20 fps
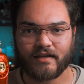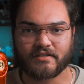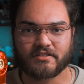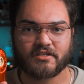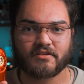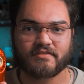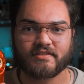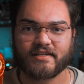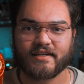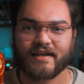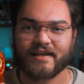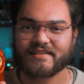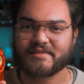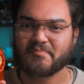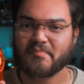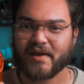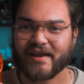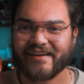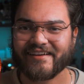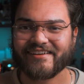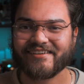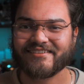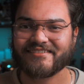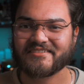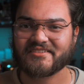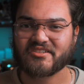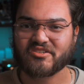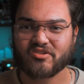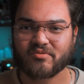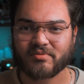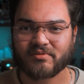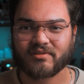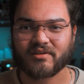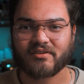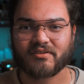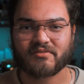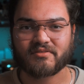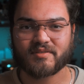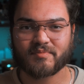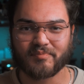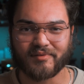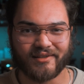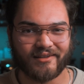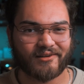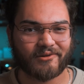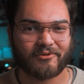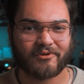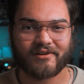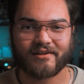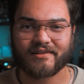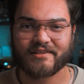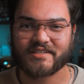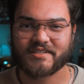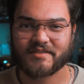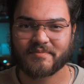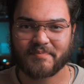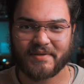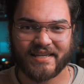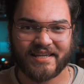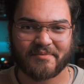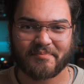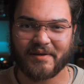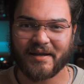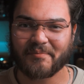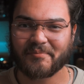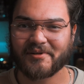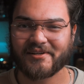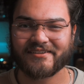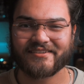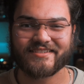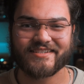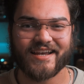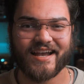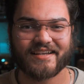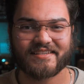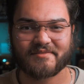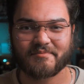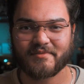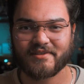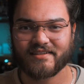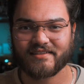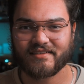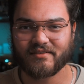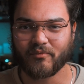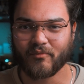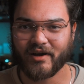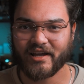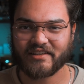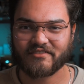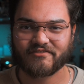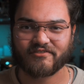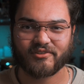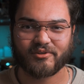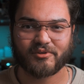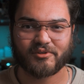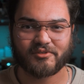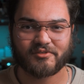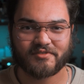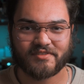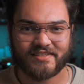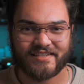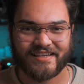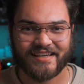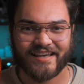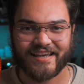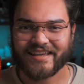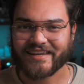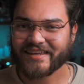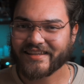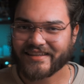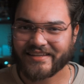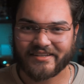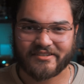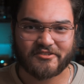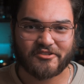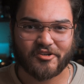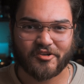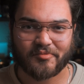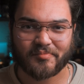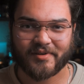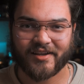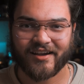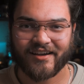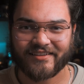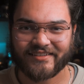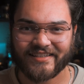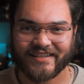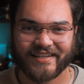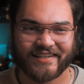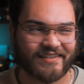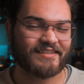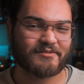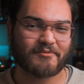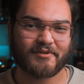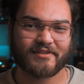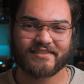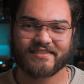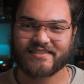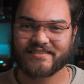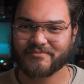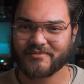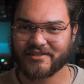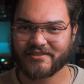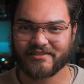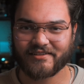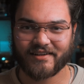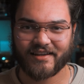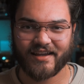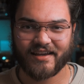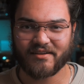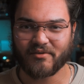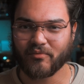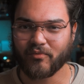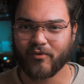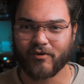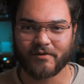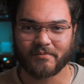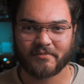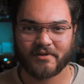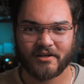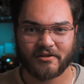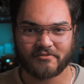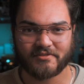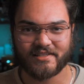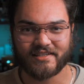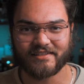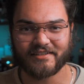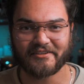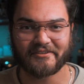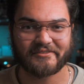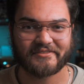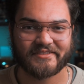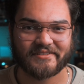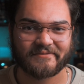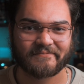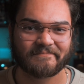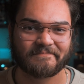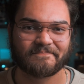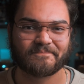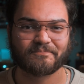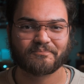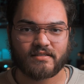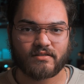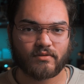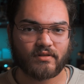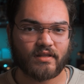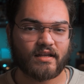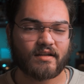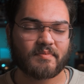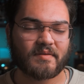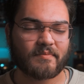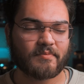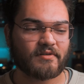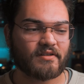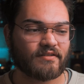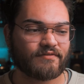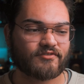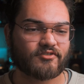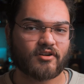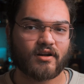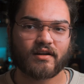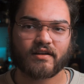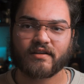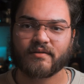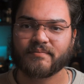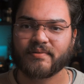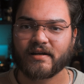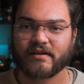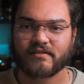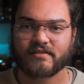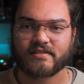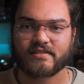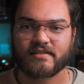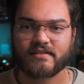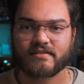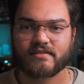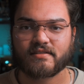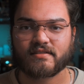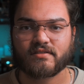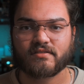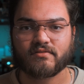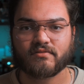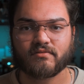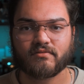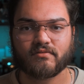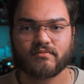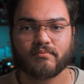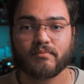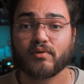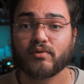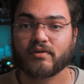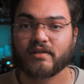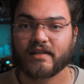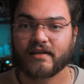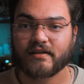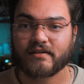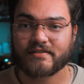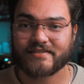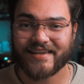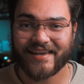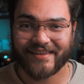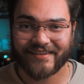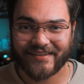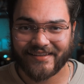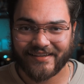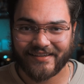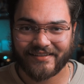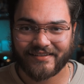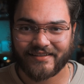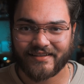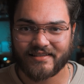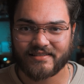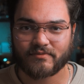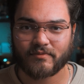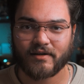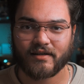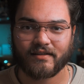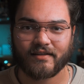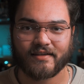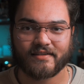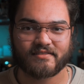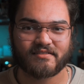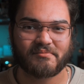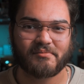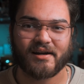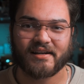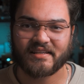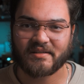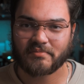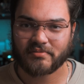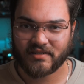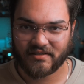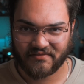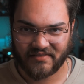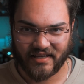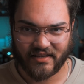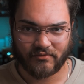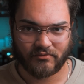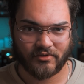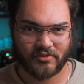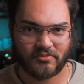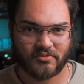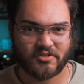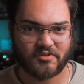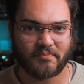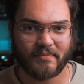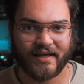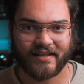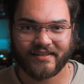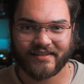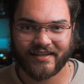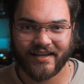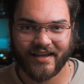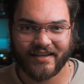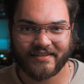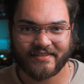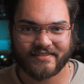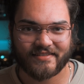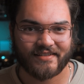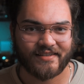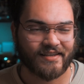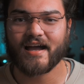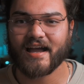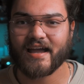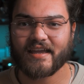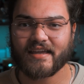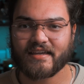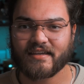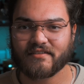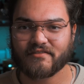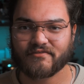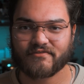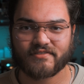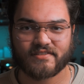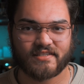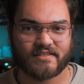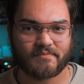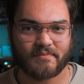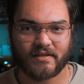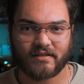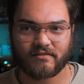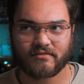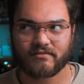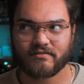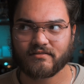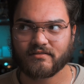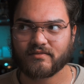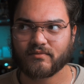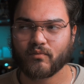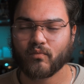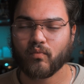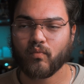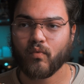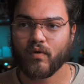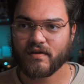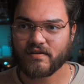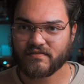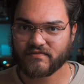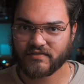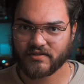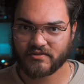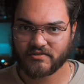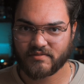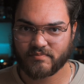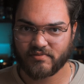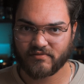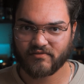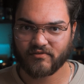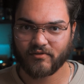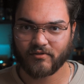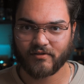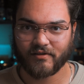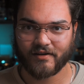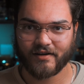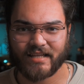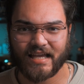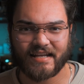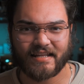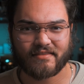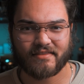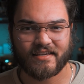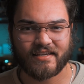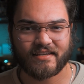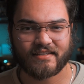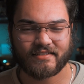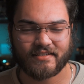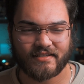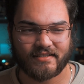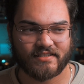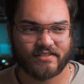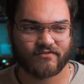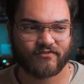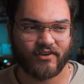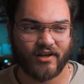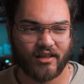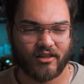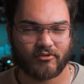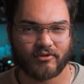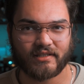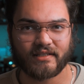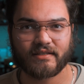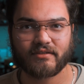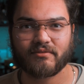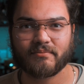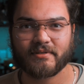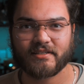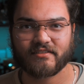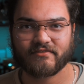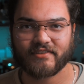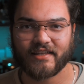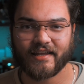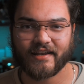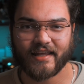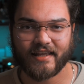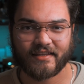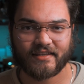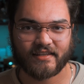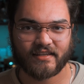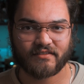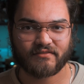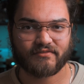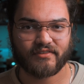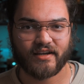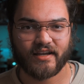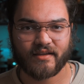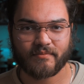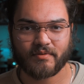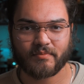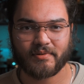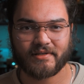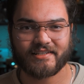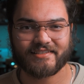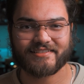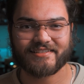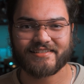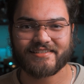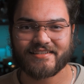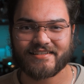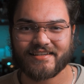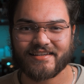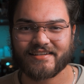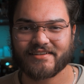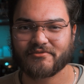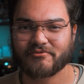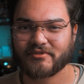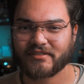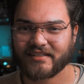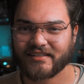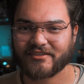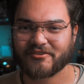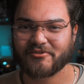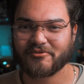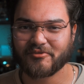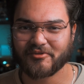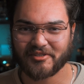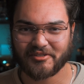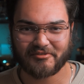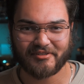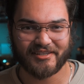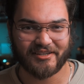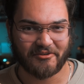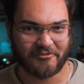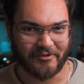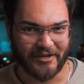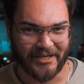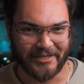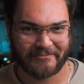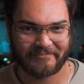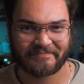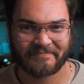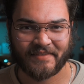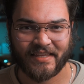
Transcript: It shows that it has pear, tuberose, blood orange, pink pepper, jasmine, and white florals, heliotrope, cognac, as well as some other kind of warm, cozy notes. So a lot of people have drawn comparisons to Muglier's Alien as well as Armani Privé Rouge Malachite. I've smelled one of those before, and I think it does follow a little bit of that alien vibe, but it does it in a really cool, unique way.